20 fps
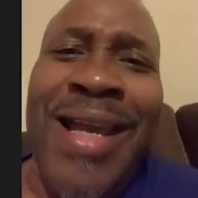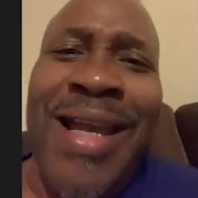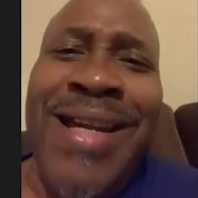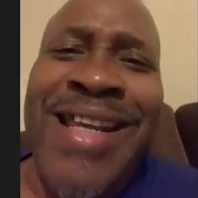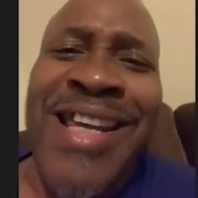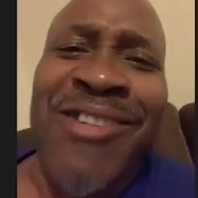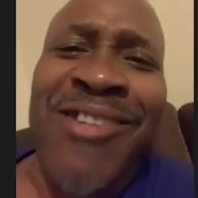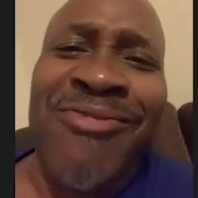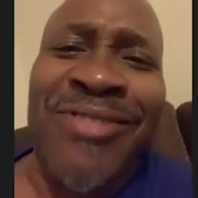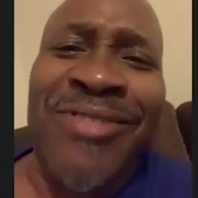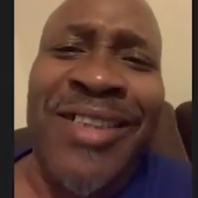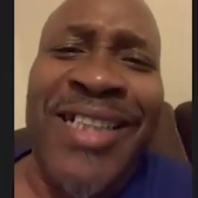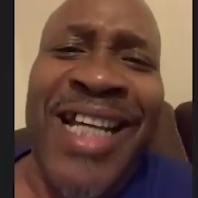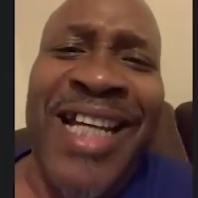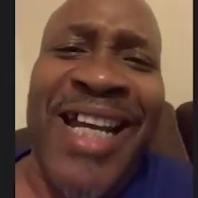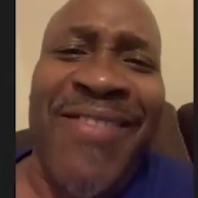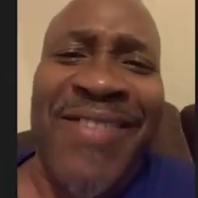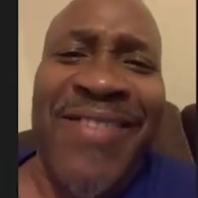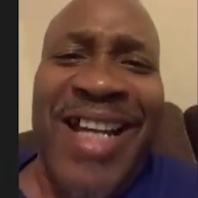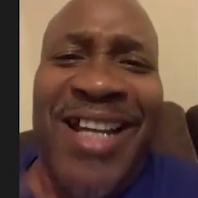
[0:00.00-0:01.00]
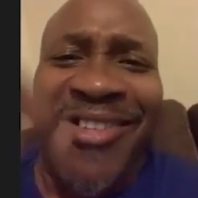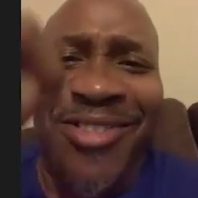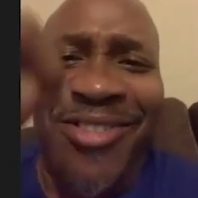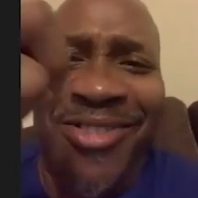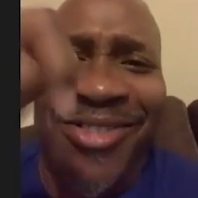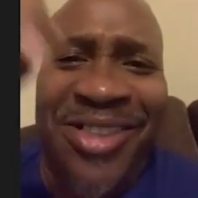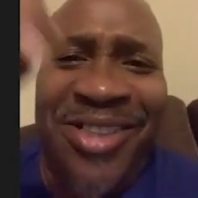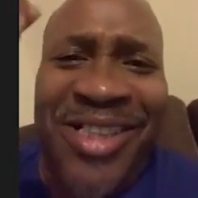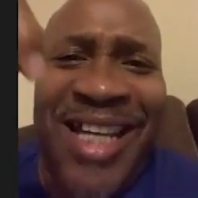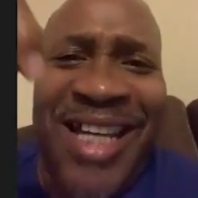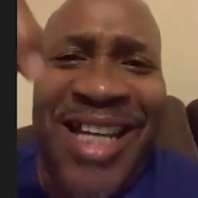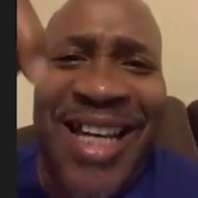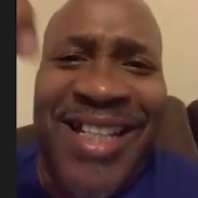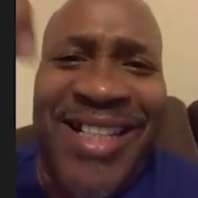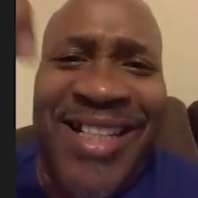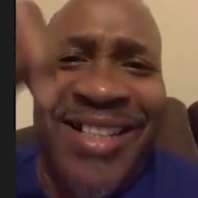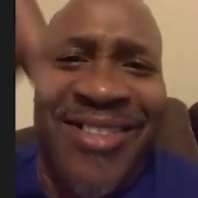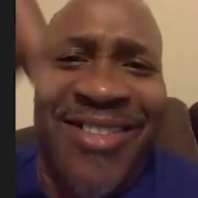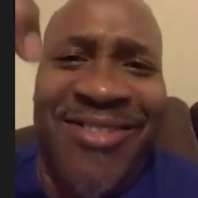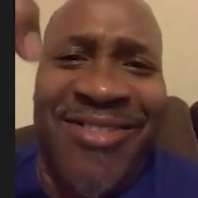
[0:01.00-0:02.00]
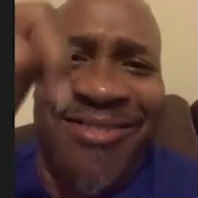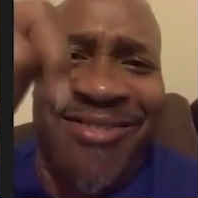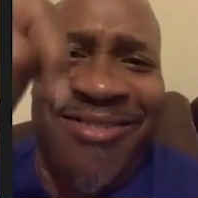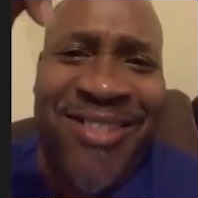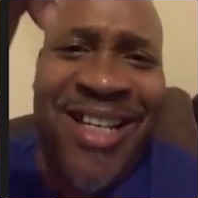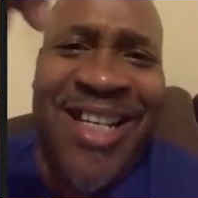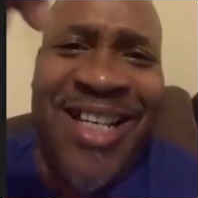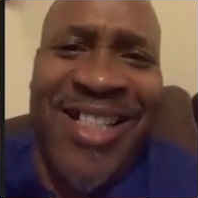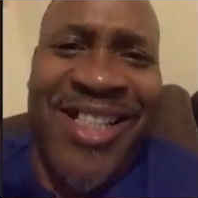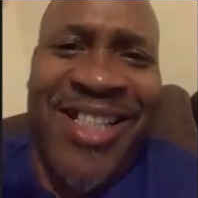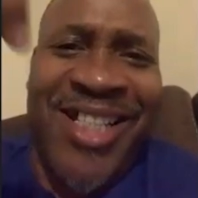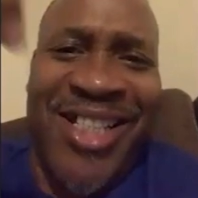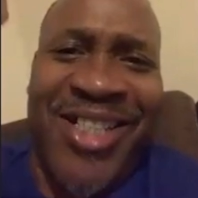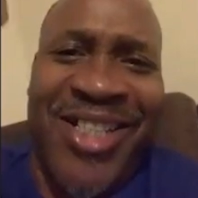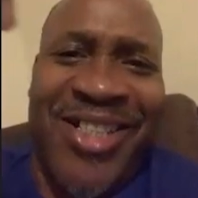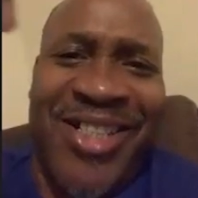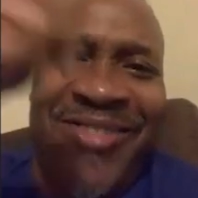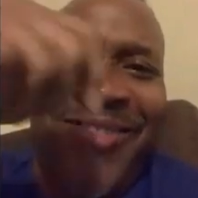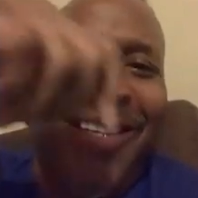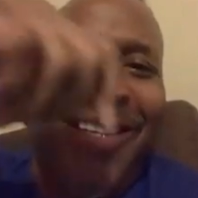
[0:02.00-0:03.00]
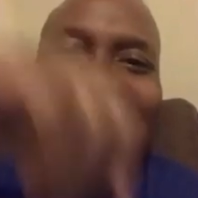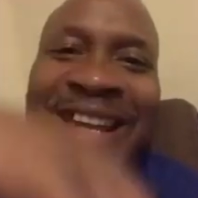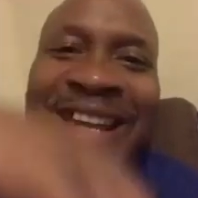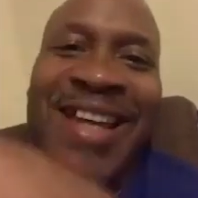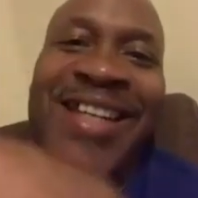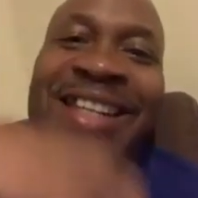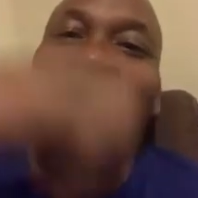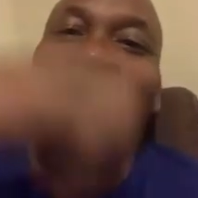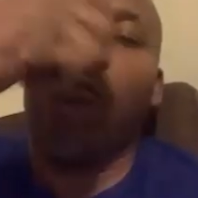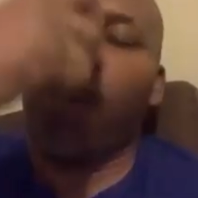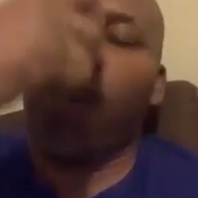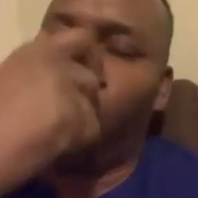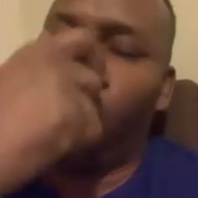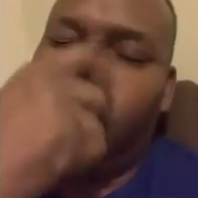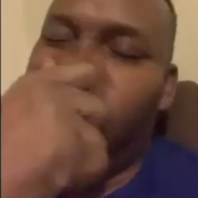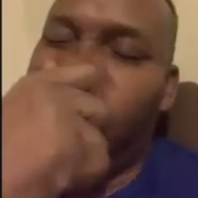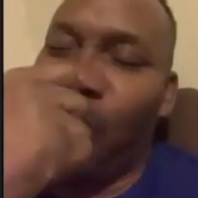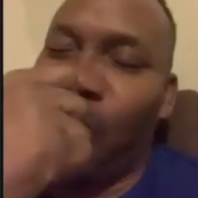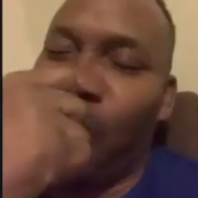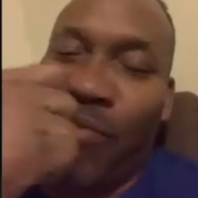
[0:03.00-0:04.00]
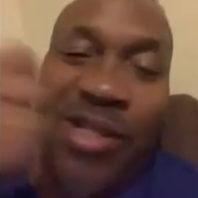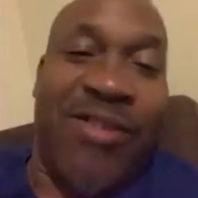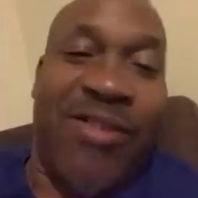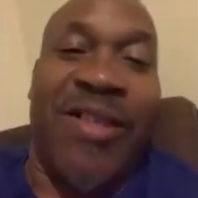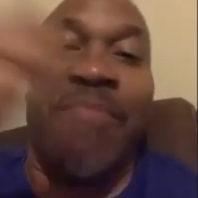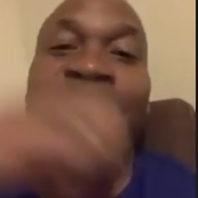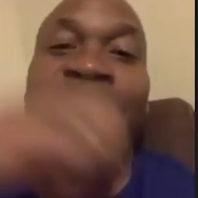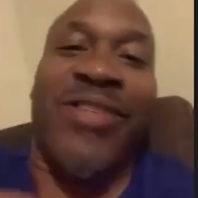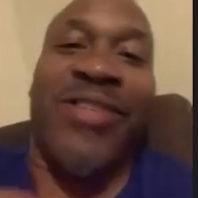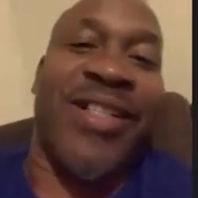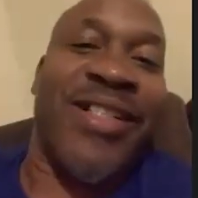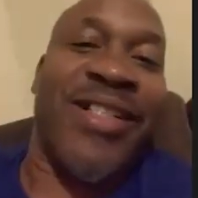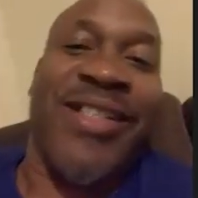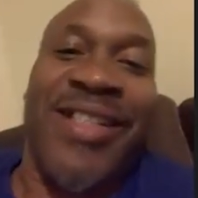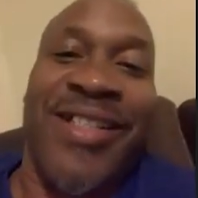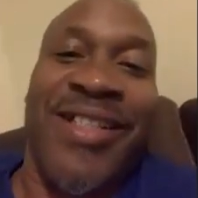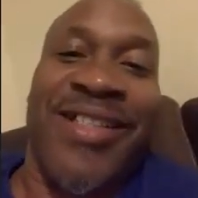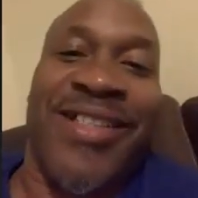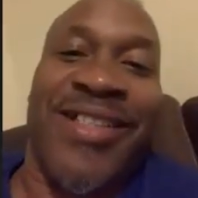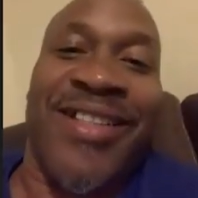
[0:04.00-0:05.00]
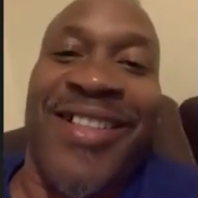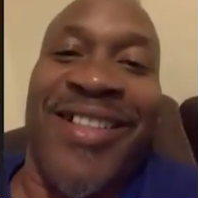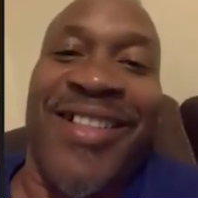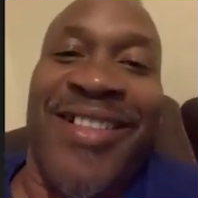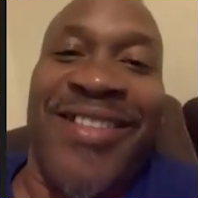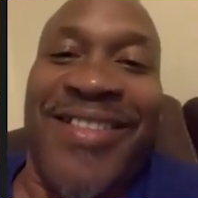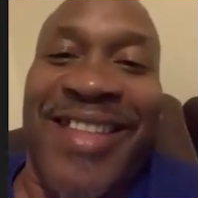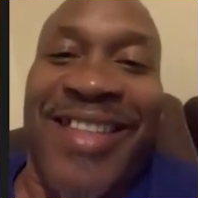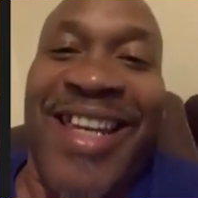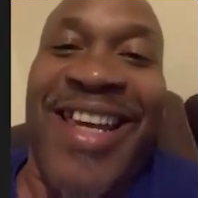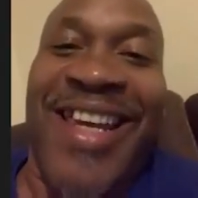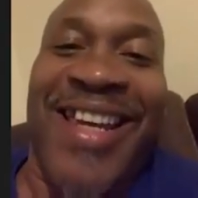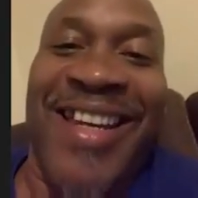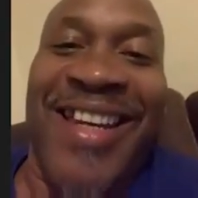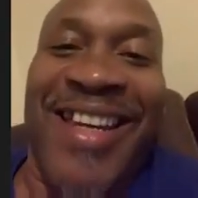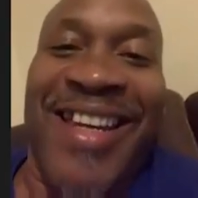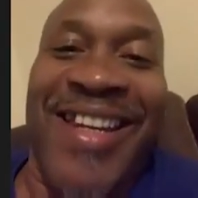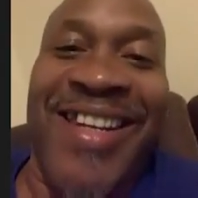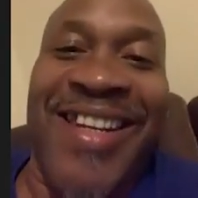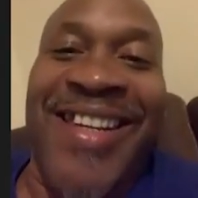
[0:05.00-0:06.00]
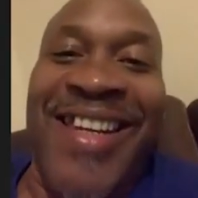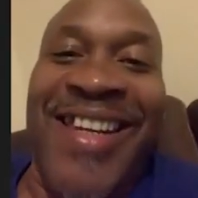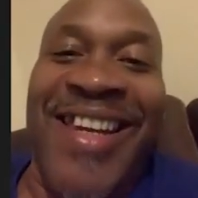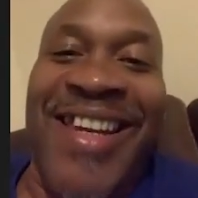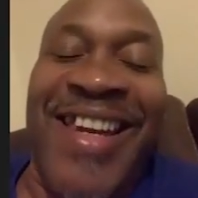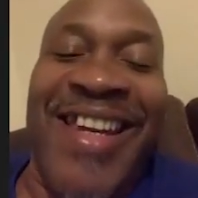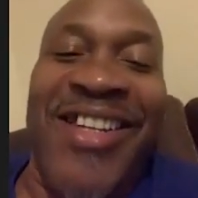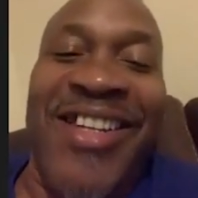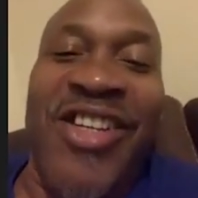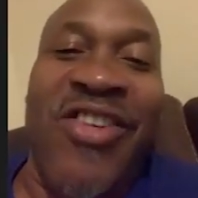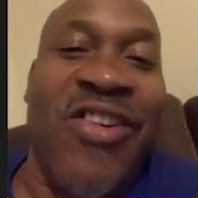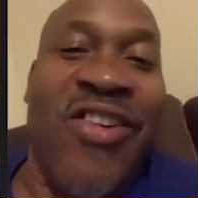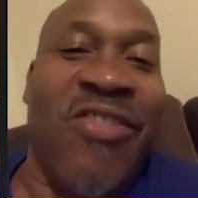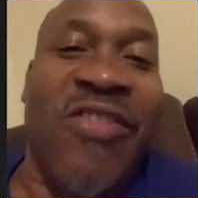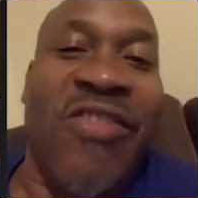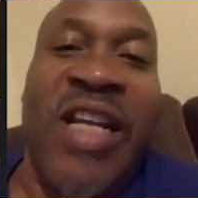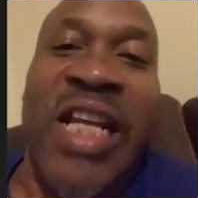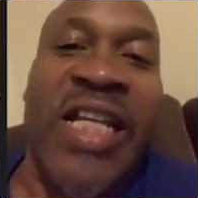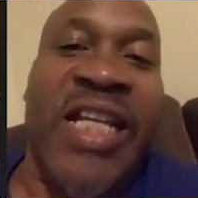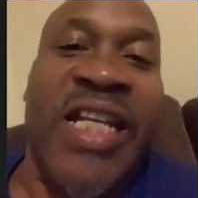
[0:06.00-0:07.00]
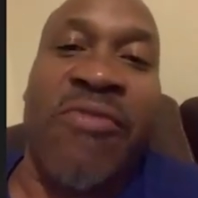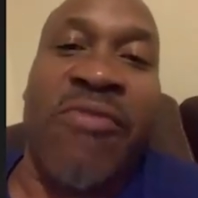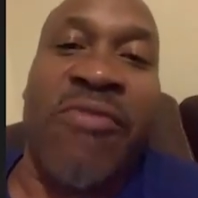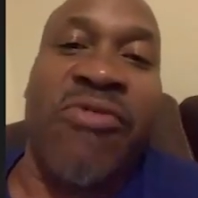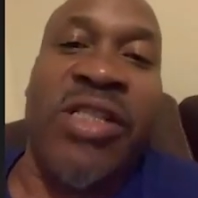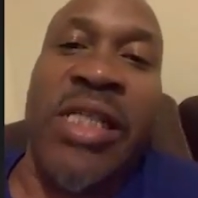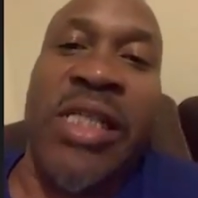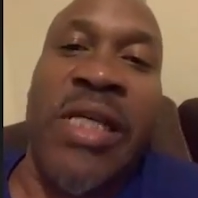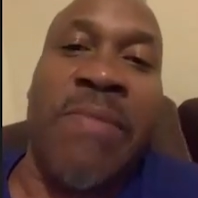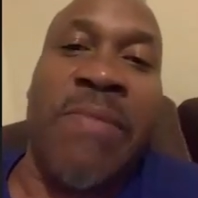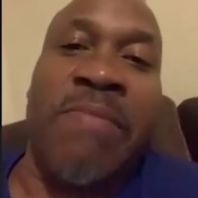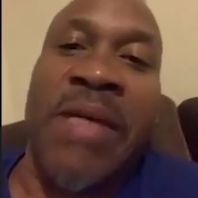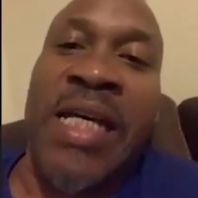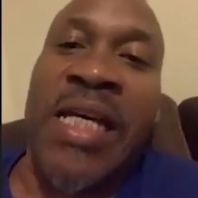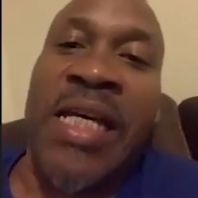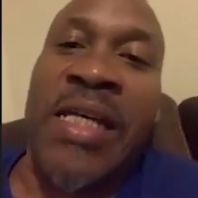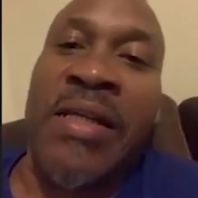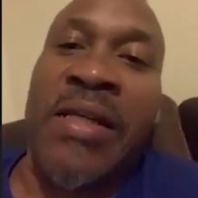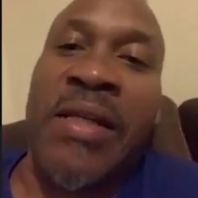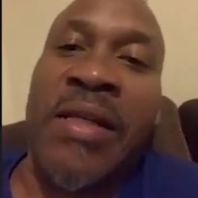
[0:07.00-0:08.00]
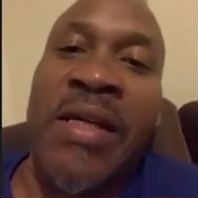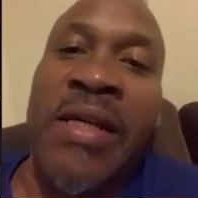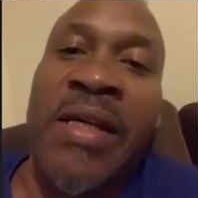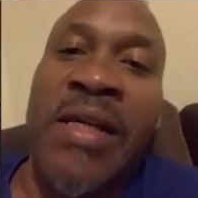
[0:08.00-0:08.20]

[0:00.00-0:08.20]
And he always carry that little snotty little tissue, and he go blow it and put it in his thing, and you know that was him, man.